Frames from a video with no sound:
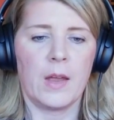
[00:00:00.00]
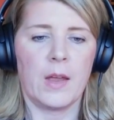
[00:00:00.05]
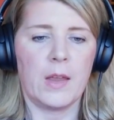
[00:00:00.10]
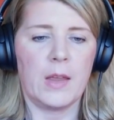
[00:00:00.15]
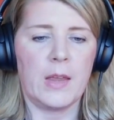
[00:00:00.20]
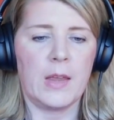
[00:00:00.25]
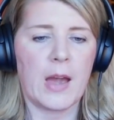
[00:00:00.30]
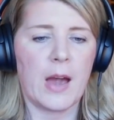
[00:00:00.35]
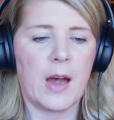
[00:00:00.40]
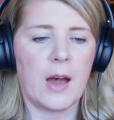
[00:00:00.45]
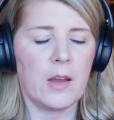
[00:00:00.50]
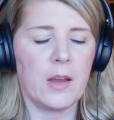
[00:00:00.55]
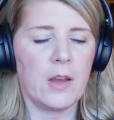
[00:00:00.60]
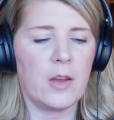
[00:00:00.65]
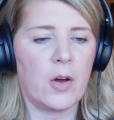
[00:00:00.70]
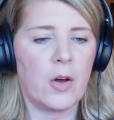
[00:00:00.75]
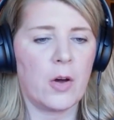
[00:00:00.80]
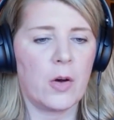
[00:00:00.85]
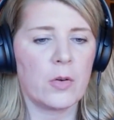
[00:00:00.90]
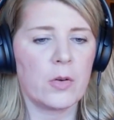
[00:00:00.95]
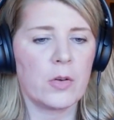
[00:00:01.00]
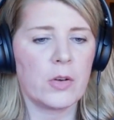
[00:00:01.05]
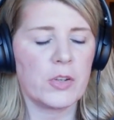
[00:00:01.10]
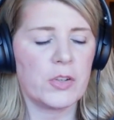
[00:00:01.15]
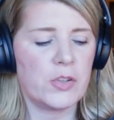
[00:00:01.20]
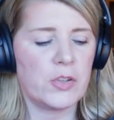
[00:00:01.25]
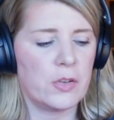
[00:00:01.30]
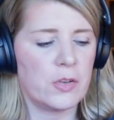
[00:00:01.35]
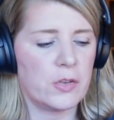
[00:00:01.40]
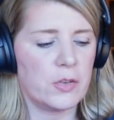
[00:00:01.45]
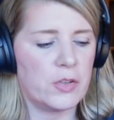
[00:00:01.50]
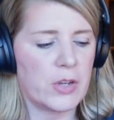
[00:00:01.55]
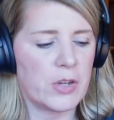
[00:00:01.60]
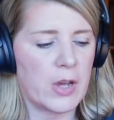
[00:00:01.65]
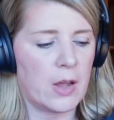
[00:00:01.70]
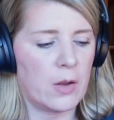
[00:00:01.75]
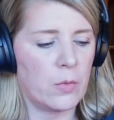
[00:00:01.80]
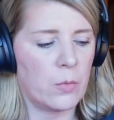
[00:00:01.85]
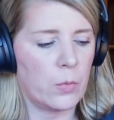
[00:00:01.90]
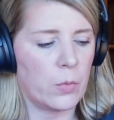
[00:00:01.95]
Yeah,
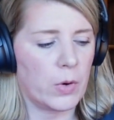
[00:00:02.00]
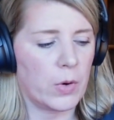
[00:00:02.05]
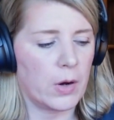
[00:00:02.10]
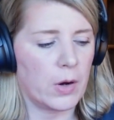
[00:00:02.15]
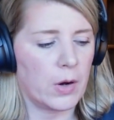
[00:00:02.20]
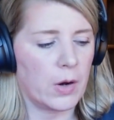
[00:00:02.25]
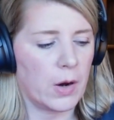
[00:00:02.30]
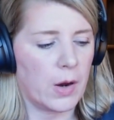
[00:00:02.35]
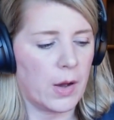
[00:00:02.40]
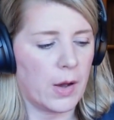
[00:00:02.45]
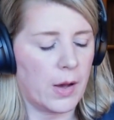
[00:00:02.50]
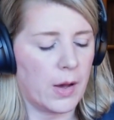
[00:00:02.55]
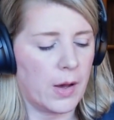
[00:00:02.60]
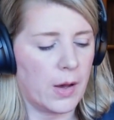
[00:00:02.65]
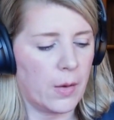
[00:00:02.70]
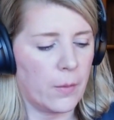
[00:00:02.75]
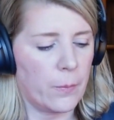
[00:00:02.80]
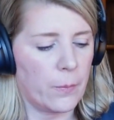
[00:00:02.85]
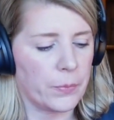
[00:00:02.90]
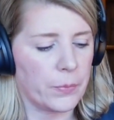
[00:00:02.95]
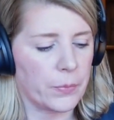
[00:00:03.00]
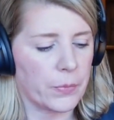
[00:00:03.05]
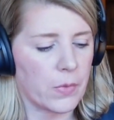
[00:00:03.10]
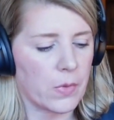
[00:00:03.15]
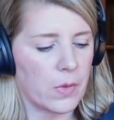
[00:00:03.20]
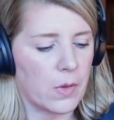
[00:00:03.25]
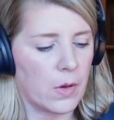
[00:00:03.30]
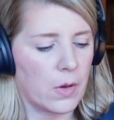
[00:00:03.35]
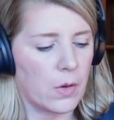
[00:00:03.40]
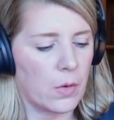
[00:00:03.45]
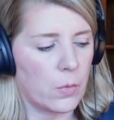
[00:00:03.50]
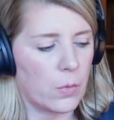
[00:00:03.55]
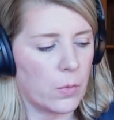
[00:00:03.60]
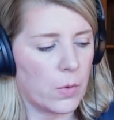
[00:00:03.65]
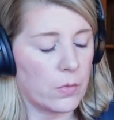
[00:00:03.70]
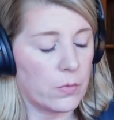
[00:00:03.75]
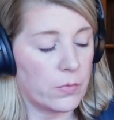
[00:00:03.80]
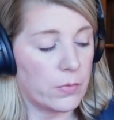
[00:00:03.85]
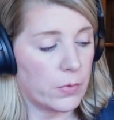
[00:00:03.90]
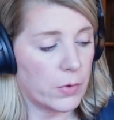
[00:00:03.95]
Jen, we're
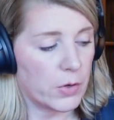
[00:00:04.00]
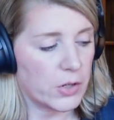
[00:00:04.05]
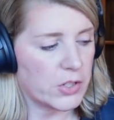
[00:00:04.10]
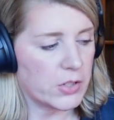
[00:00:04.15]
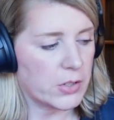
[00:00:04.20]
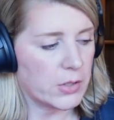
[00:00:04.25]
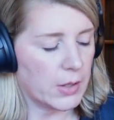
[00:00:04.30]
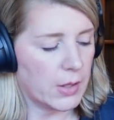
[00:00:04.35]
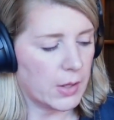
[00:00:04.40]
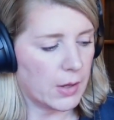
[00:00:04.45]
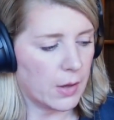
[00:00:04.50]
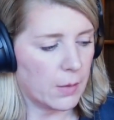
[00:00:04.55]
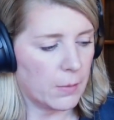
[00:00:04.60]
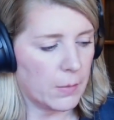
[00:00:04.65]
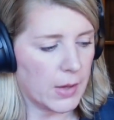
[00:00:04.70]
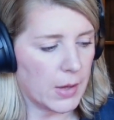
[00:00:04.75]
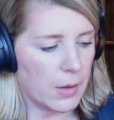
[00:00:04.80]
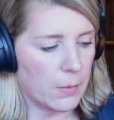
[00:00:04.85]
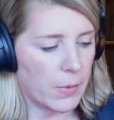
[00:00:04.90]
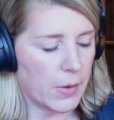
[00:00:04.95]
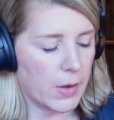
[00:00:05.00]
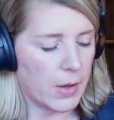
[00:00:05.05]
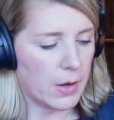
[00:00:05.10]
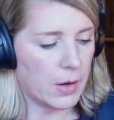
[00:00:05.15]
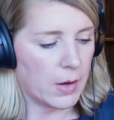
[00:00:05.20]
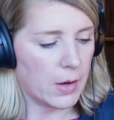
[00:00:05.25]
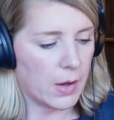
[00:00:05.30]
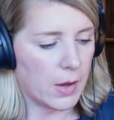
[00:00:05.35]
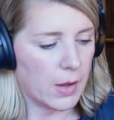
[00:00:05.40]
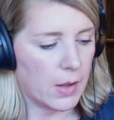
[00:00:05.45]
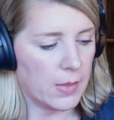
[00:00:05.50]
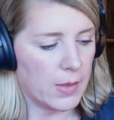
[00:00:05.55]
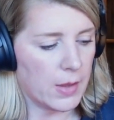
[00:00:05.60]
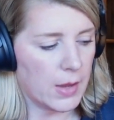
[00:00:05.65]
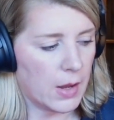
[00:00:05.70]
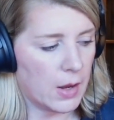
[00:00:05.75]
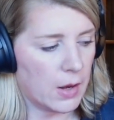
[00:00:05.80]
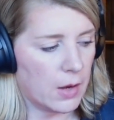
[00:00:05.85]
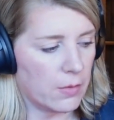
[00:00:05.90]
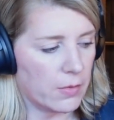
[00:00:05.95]
unfortunately coming up on
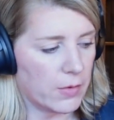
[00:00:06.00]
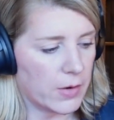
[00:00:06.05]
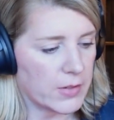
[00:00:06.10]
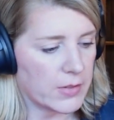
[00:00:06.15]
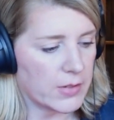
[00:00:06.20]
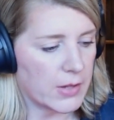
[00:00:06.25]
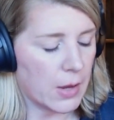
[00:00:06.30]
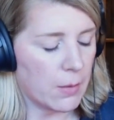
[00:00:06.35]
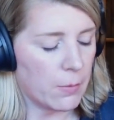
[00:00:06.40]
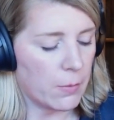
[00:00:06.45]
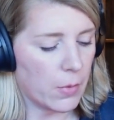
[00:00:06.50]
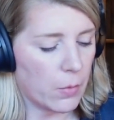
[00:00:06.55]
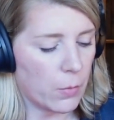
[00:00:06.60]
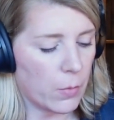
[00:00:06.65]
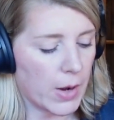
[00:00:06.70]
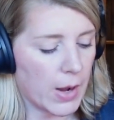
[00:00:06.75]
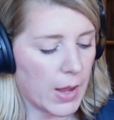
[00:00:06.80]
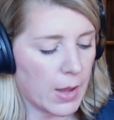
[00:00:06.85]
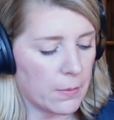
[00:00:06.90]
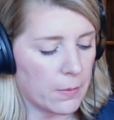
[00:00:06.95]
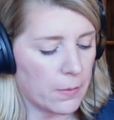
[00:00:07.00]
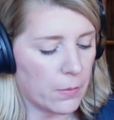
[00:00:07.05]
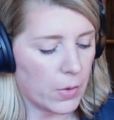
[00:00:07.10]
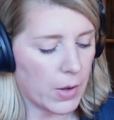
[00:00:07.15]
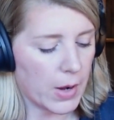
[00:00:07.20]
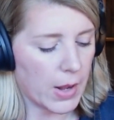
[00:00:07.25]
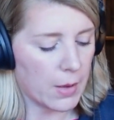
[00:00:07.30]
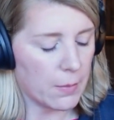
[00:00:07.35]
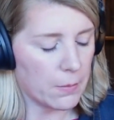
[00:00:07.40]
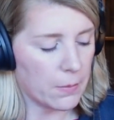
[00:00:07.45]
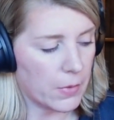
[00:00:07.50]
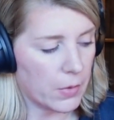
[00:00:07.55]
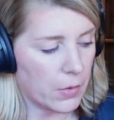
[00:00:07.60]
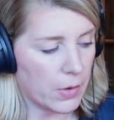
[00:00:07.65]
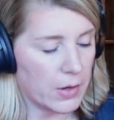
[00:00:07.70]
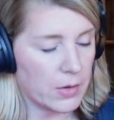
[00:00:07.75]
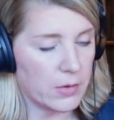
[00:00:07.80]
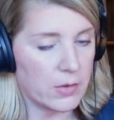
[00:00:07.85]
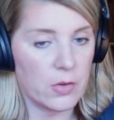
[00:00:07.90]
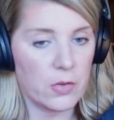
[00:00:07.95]
the end of our time. But what I'm
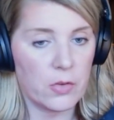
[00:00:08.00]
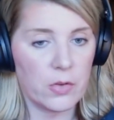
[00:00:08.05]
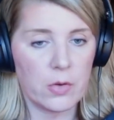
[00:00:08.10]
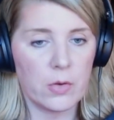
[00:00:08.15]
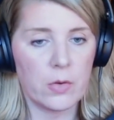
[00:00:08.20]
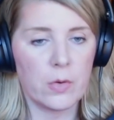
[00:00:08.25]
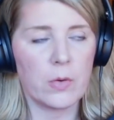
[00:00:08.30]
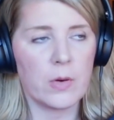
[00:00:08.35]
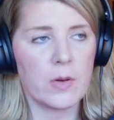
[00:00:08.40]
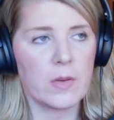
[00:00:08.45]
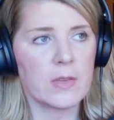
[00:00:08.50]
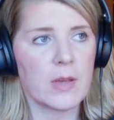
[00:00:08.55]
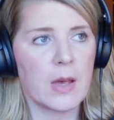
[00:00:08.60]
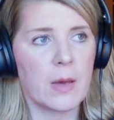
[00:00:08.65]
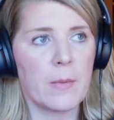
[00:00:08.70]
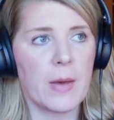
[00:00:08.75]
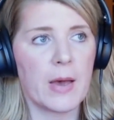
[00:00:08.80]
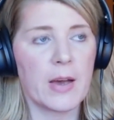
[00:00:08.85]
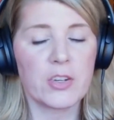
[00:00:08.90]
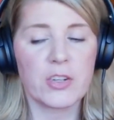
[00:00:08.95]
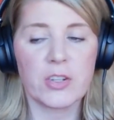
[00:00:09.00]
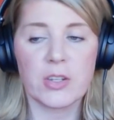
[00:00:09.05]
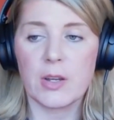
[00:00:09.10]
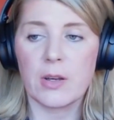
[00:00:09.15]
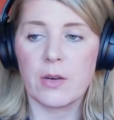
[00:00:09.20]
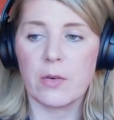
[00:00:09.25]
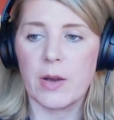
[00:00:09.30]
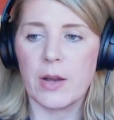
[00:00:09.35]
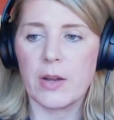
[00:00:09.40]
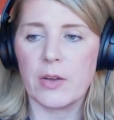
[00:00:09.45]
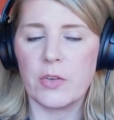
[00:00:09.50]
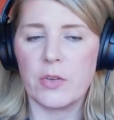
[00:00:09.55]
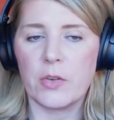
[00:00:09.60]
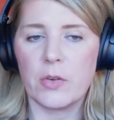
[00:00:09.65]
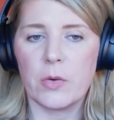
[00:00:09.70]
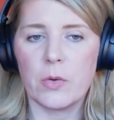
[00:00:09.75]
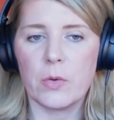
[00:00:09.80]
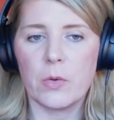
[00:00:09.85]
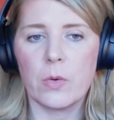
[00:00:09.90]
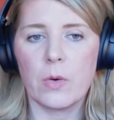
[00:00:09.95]
going to do is I'm actually going
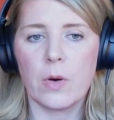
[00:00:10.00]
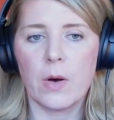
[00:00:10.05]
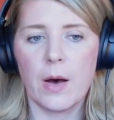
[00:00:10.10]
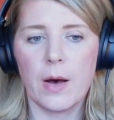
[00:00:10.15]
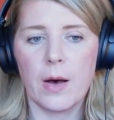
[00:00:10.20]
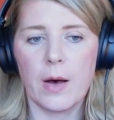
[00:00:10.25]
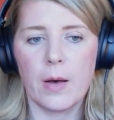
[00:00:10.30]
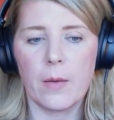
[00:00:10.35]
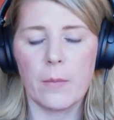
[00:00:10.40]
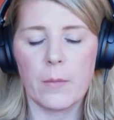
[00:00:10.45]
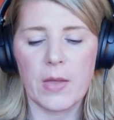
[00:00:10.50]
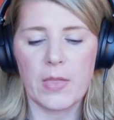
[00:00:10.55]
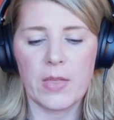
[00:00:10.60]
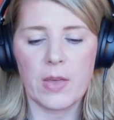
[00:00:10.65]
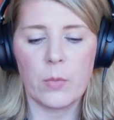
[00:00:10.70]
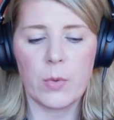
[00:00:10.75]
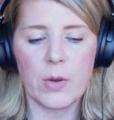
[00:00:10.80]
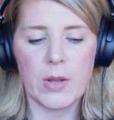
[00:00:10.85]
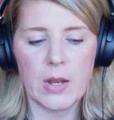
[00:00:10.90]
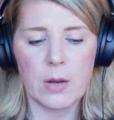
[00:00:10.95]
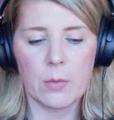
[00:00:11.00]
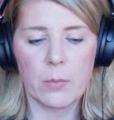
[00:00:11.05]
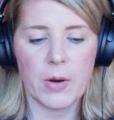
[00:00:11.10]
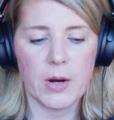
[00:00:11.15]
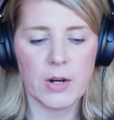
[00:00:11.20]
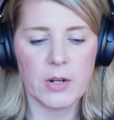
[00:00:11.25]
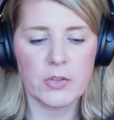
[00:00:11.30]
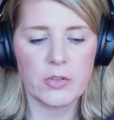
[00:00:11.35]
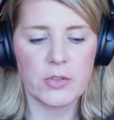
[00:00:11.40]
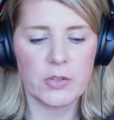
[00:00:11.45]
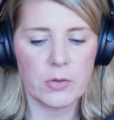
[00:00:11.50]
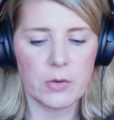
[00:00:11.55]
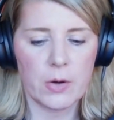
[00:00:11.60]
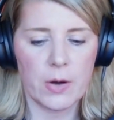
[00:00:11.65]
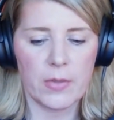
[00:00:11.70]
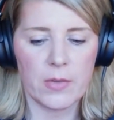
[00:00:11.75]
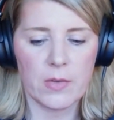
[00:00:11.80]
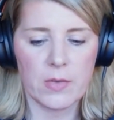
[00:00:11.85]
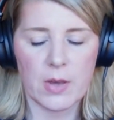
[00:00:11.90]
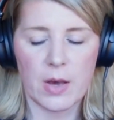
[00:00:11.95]
to I think we need a part 2
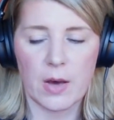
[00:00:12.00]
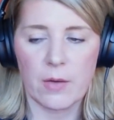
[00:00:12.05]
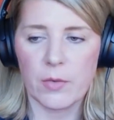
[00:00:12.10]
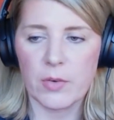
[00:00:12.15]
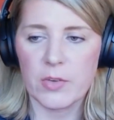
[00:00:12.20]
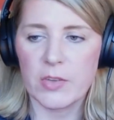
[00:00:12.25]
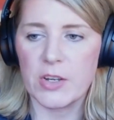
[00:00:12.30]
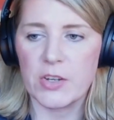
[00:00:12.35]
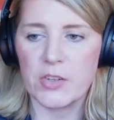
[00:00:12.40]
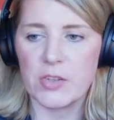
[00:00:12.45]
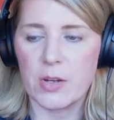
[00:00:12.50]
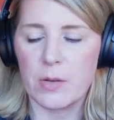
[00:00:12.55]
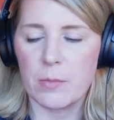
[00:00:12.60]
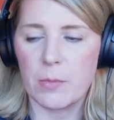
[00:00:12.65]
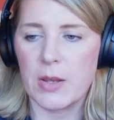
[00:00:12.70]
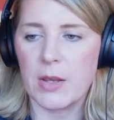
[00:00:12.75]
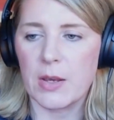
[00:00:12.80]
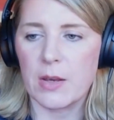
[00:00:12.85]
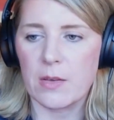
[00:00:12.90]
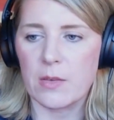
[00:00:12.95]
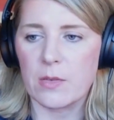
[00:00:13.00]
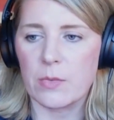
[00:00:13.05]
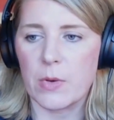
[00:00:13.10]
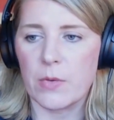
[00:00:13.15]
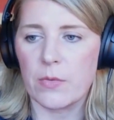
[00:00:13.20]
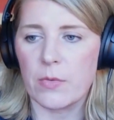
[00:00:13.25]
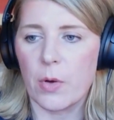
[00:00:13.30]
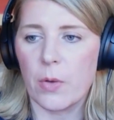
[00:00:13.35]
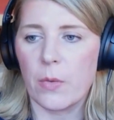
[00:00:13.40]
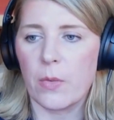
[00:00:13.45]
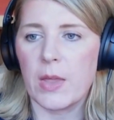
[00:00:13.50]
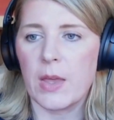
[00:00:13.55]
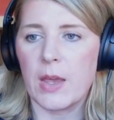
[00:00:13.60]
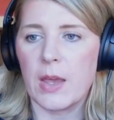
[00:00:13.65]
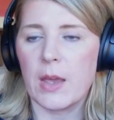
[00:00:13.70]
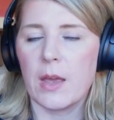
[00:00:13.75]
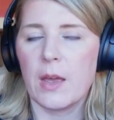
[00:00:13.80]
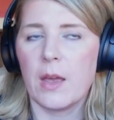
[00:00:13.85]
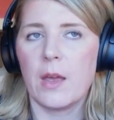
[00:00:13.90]
on this conversation, because we've only